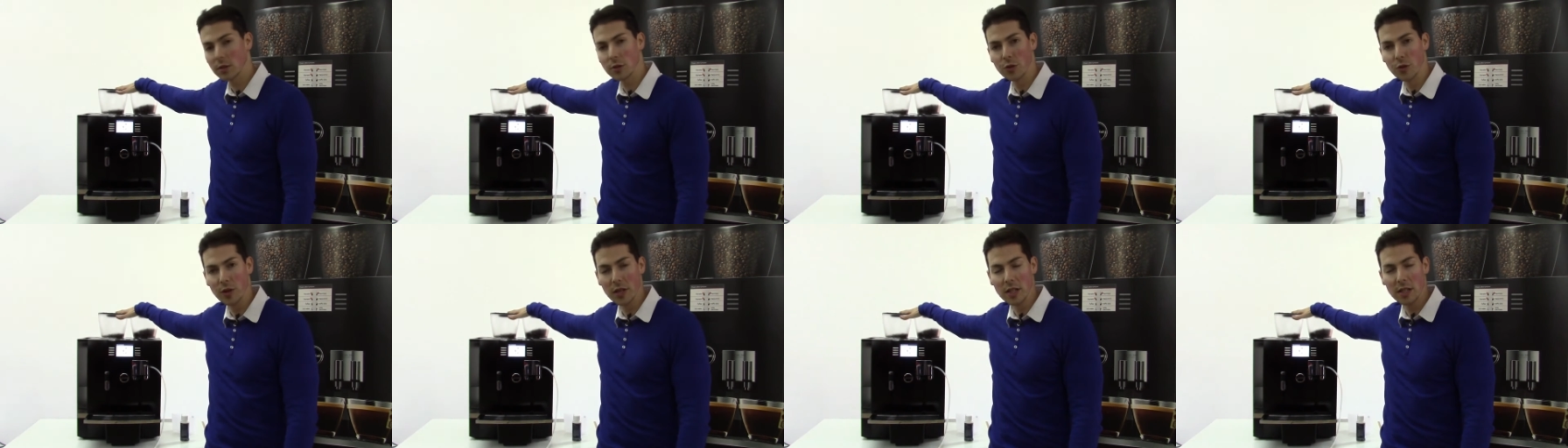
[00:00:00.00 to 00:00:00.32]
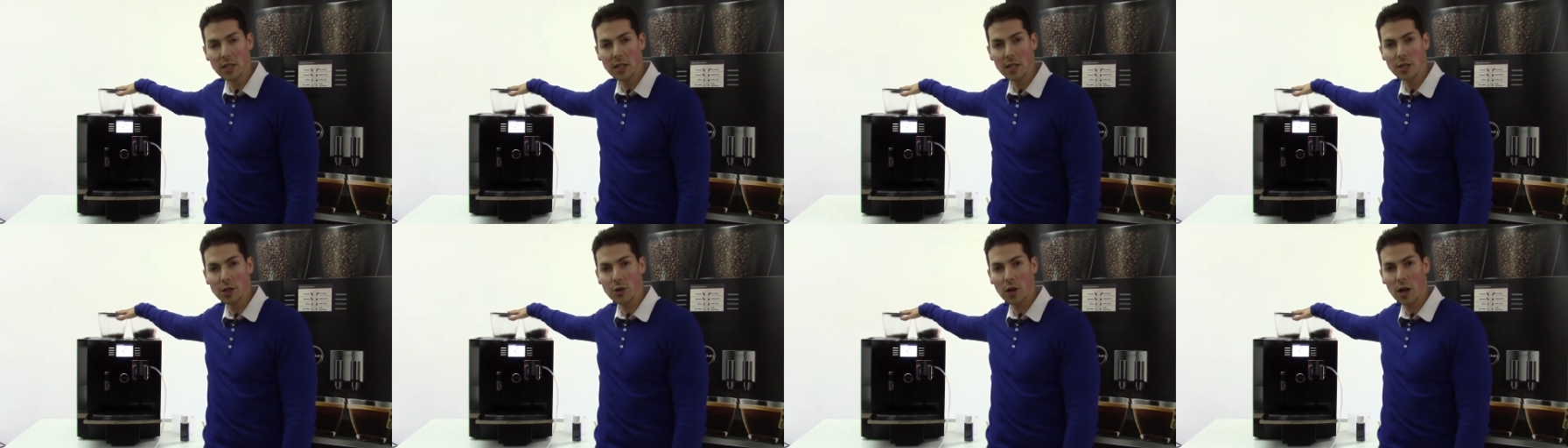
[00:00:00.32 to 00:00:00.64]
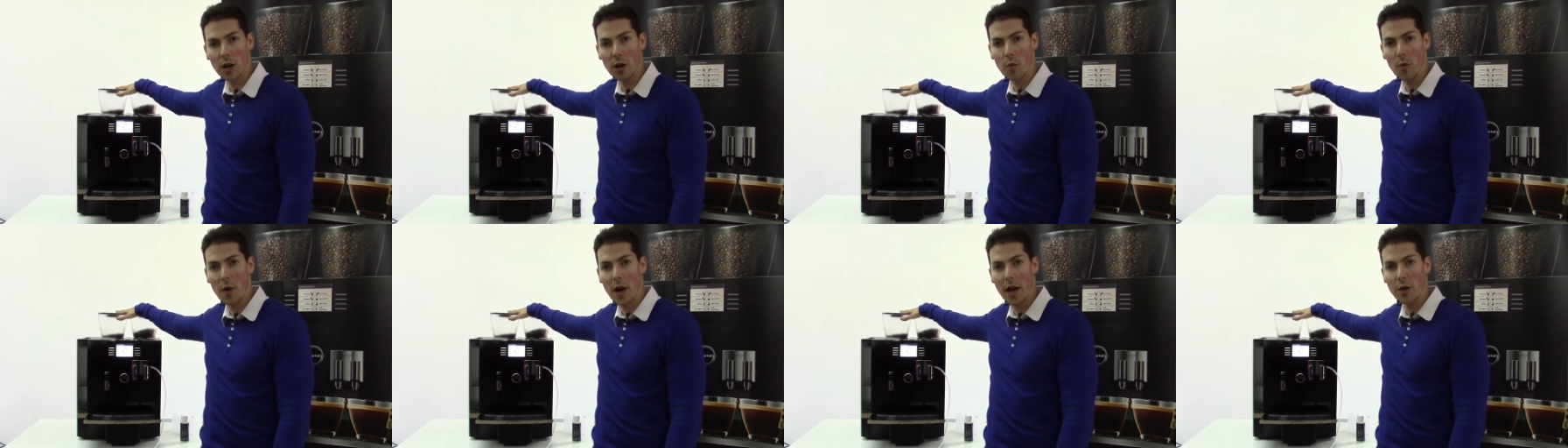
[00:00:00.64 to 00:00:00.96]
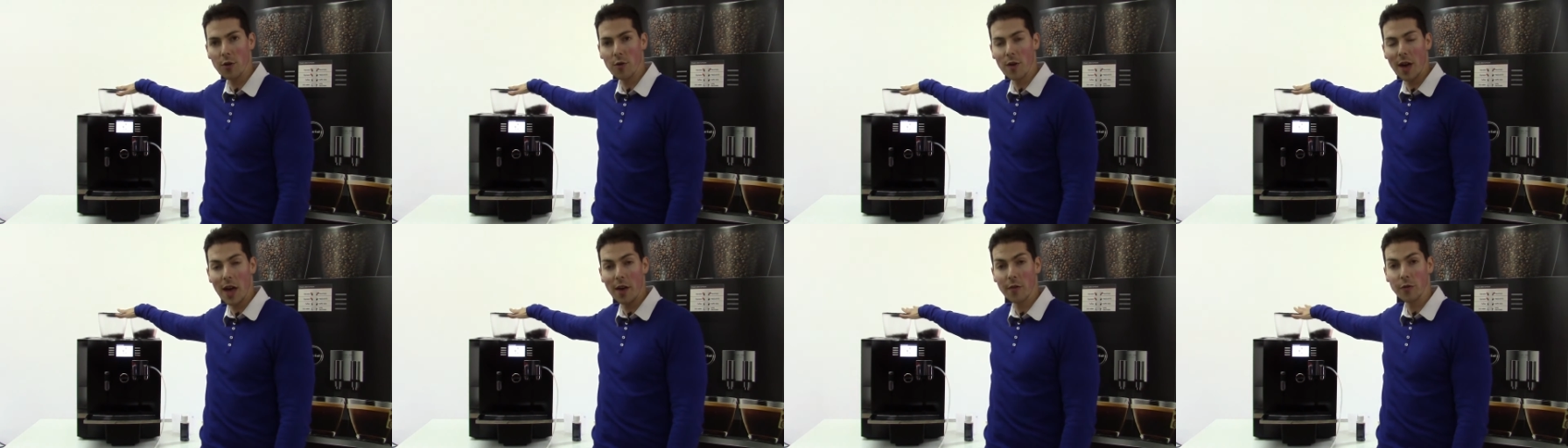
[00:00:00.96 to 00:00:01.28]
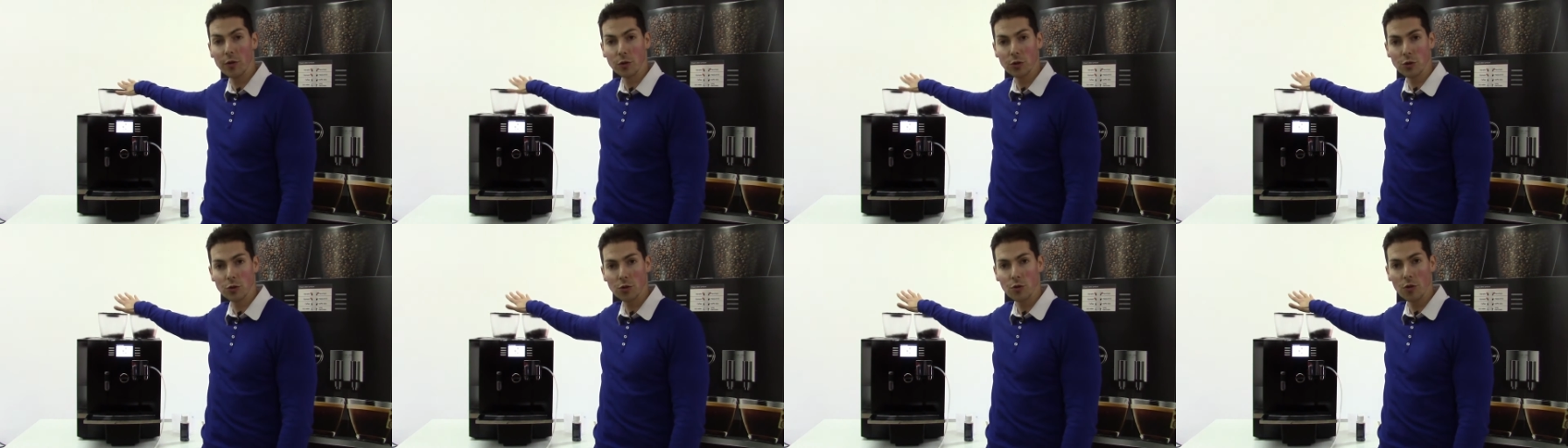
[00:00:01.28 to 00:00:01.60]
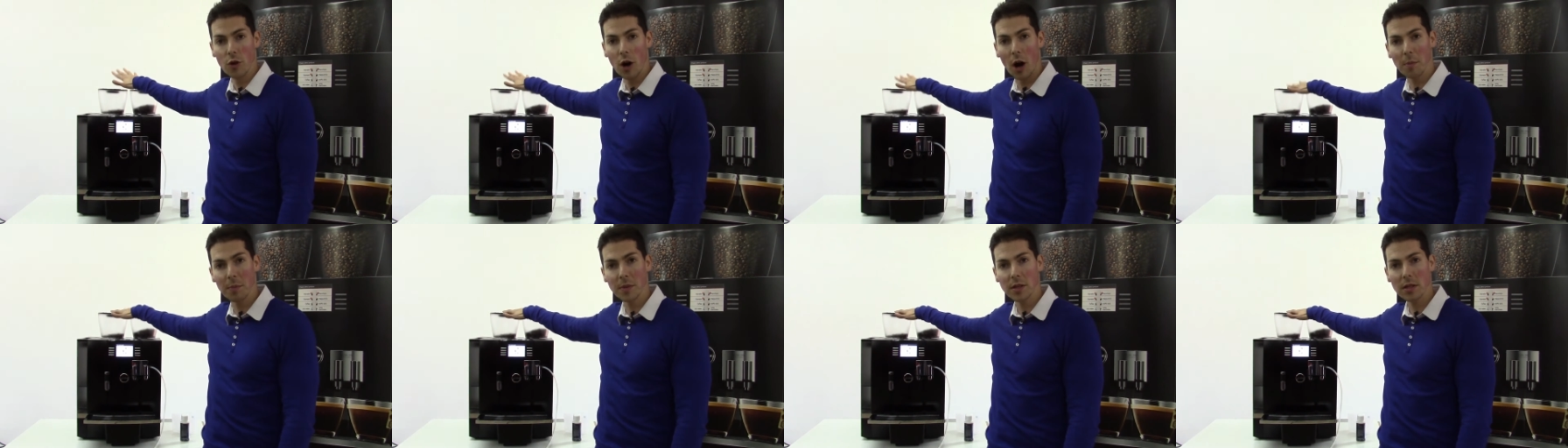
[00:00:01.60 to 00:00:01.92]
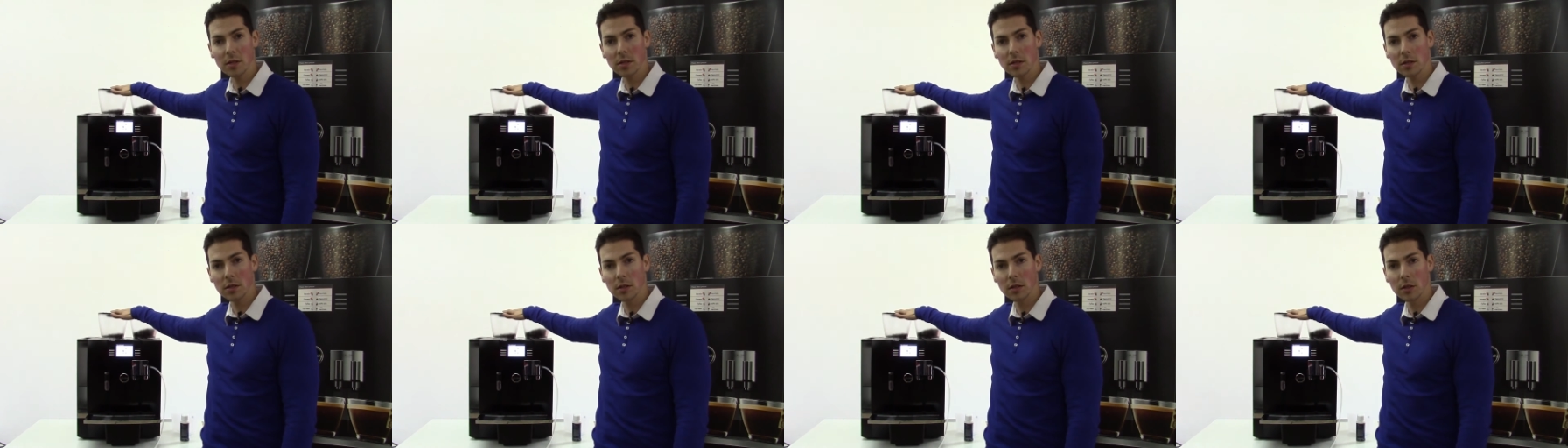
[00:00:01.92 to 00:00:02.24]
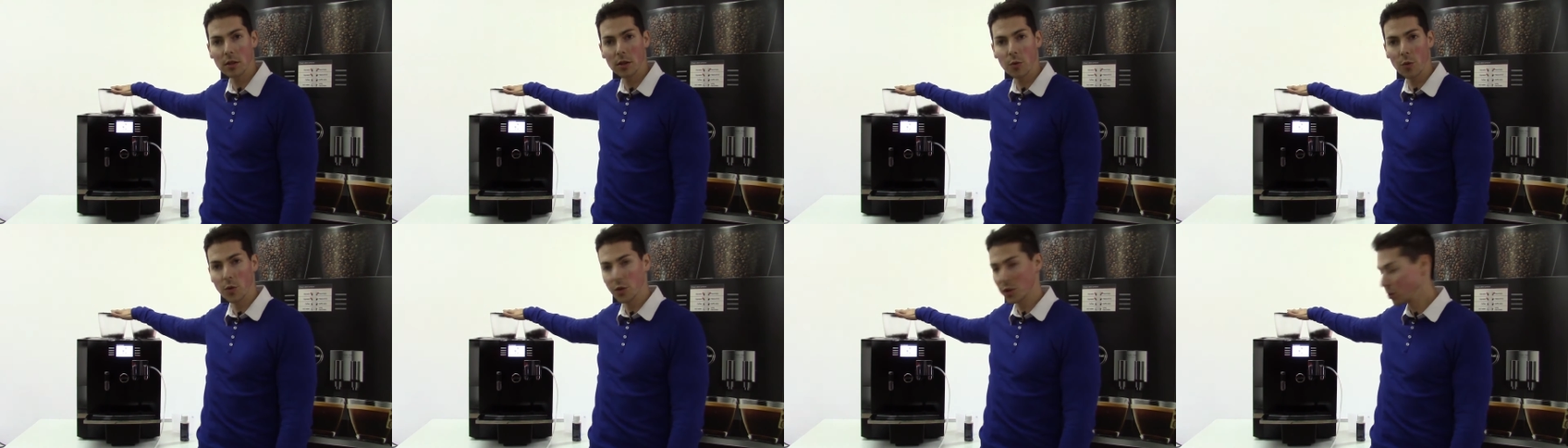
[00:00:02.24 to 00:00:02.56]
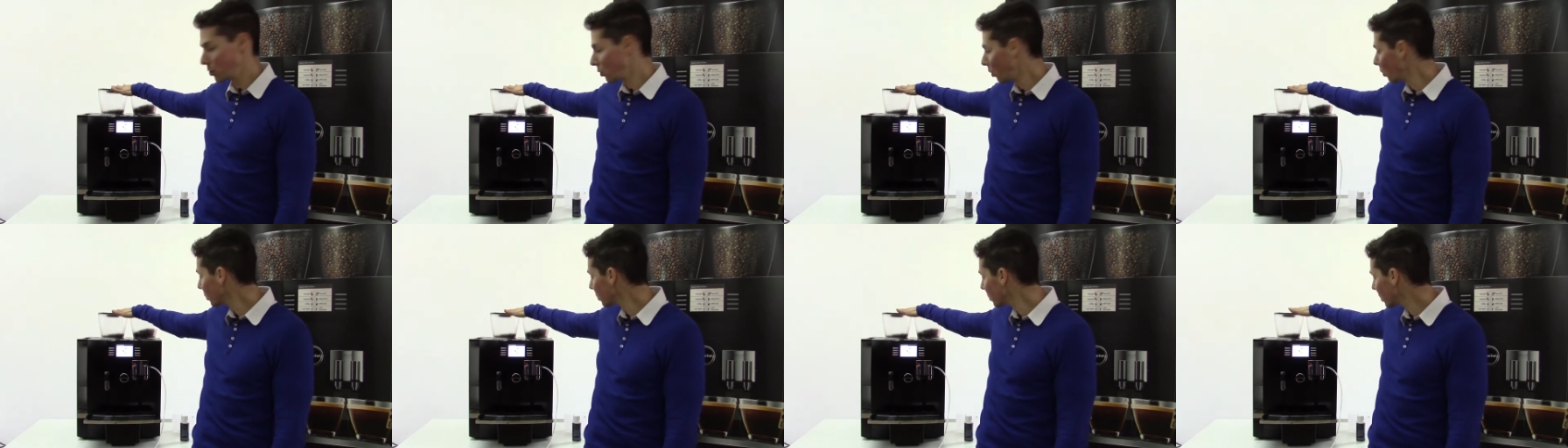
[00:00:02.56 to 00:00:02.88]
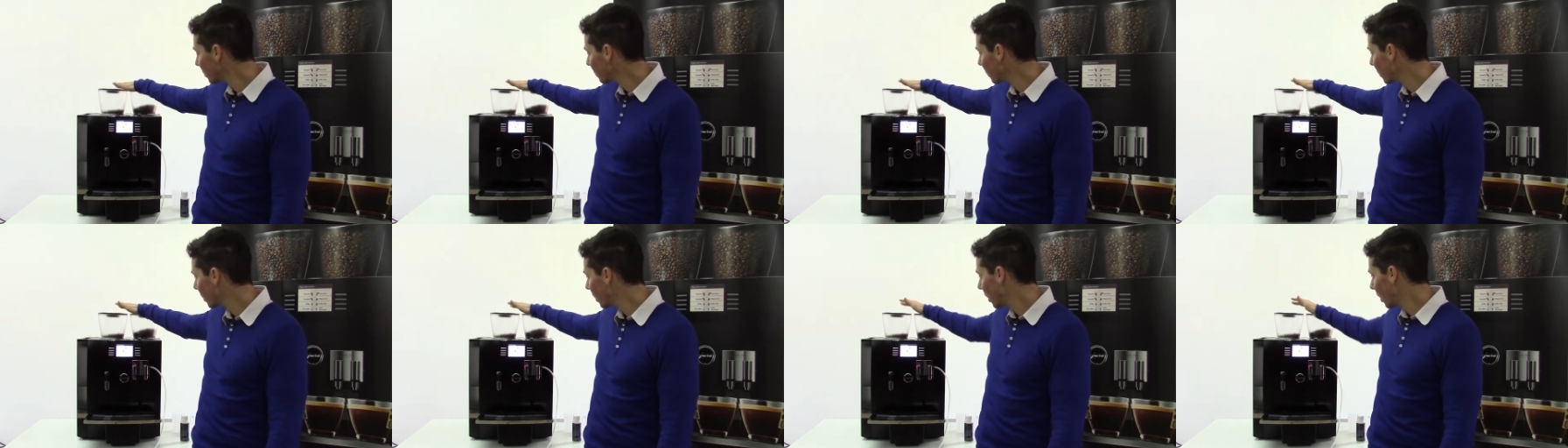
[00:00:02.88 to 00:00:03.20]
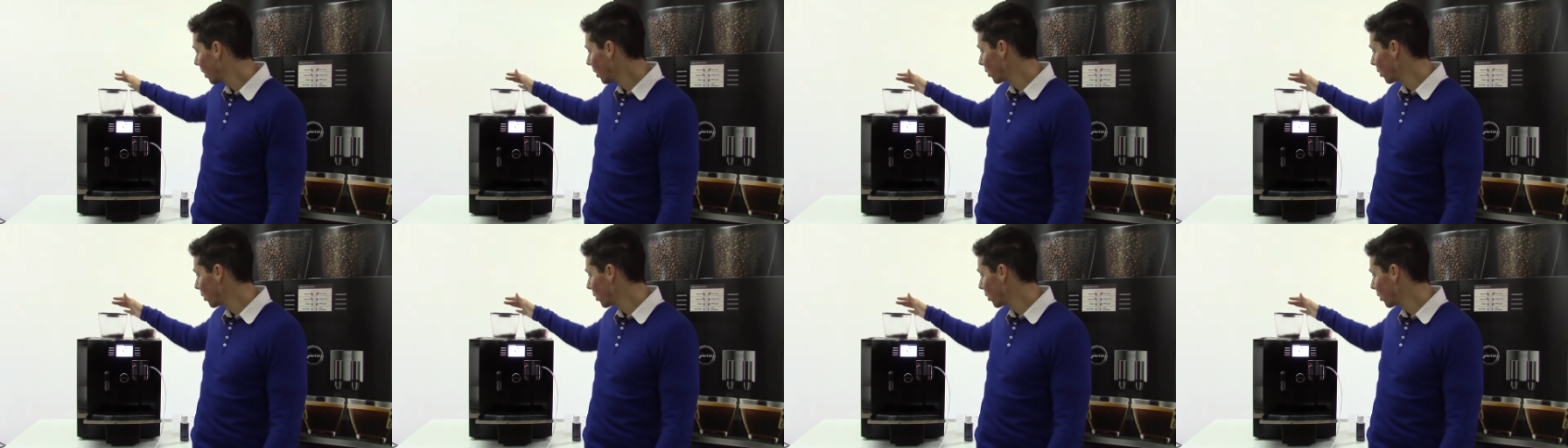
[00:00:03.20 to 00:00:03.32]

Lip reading: you can see straight away you have your two hoppers, which is awesome.